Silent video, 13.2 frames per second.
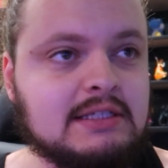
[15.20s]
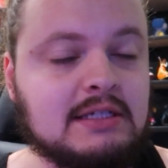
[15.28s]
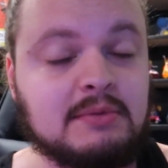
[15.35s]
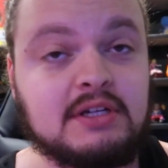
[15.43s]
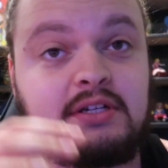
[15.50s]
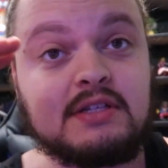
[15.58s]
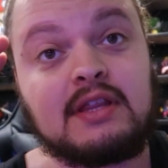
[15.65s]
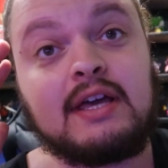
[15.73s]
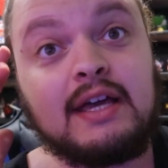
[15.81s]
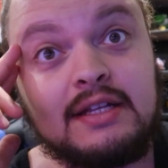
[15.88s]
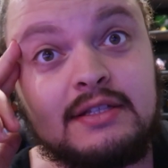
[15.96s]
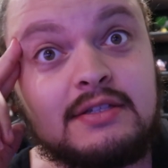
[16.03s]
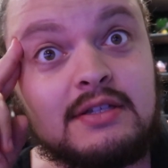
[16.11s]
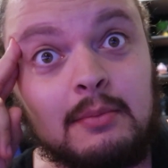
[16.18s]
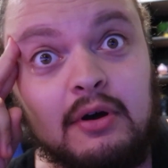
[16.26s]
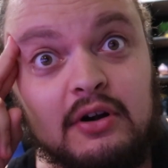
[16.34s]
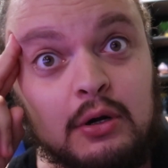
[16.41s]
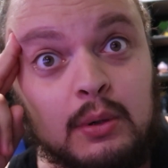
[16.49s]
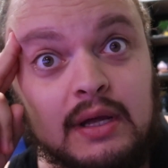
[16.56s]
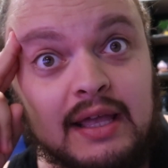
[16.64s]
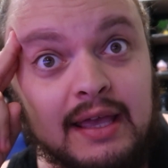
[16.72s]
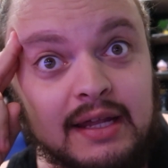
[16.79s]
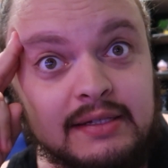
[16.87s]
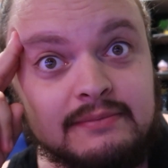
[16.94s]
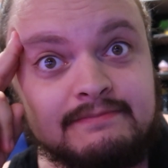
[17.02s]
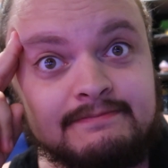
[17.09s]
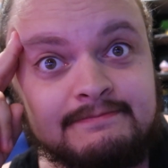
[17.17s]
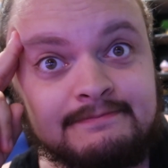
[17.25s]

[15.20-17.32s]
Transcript: and because of that, it's tomorrow again.